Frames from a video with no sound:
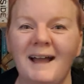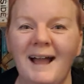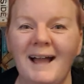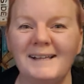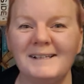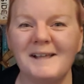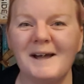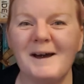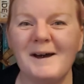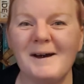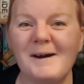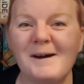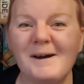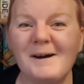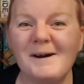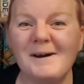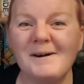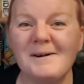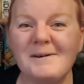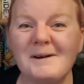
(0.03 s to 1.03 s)

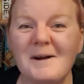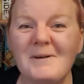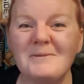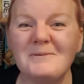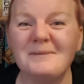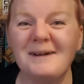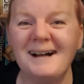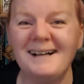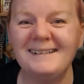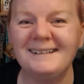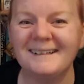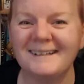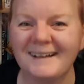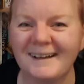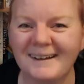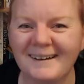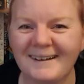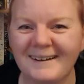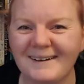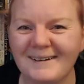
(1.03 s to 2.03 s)
Hello,
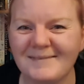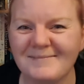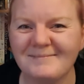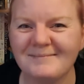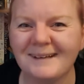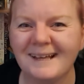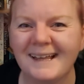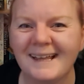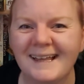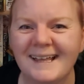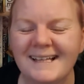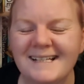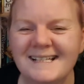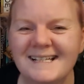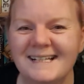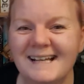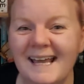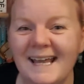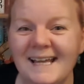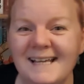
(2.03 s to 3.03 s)
welcome.
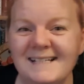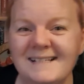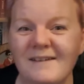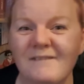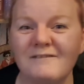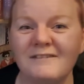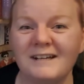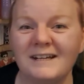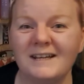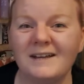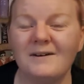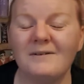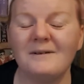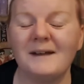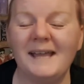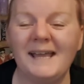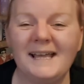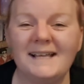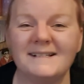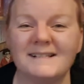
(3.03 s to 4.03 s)
Today's video
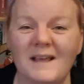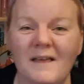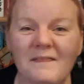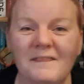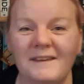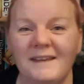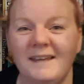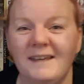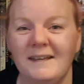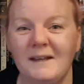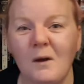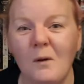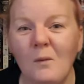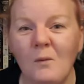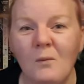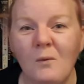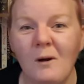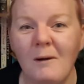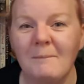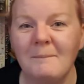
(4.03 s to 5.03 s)
is the
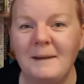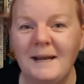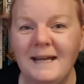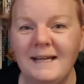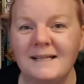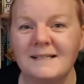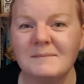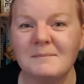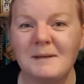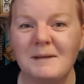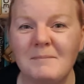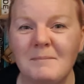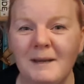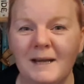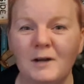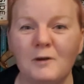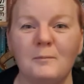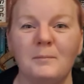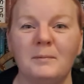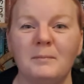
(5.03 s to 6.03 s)
what makes me
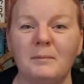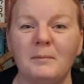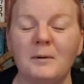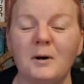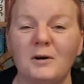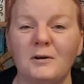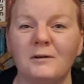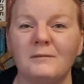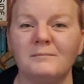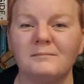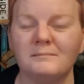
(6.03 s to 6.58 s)
pick up a book.